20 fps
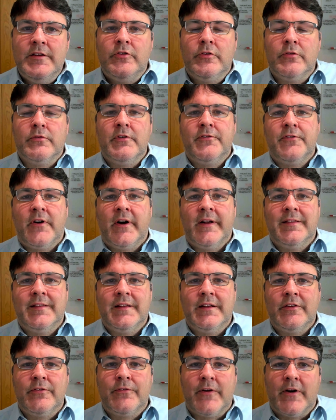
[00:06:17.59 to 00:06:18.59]
to refine
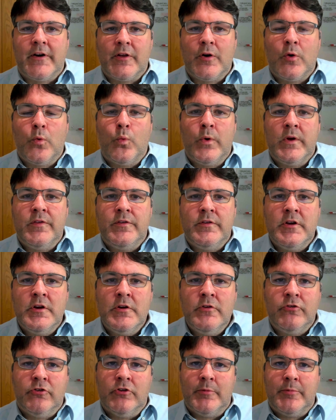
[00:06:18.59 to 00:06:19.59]
things further with
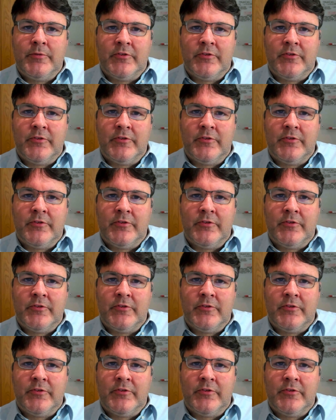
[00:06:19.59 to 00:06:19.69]
YouTube.